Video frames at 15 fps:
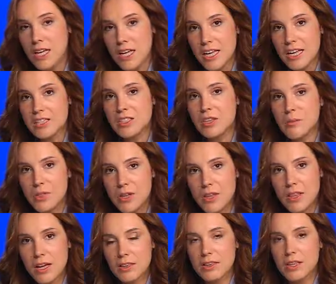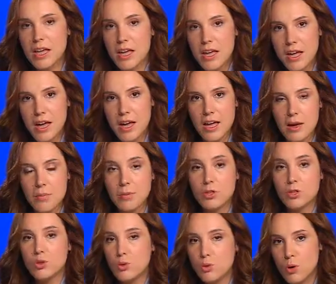it's something that they
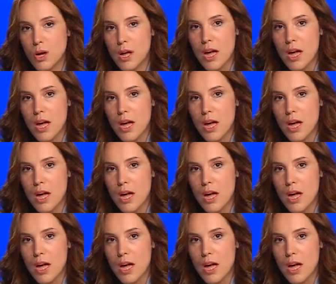pursue.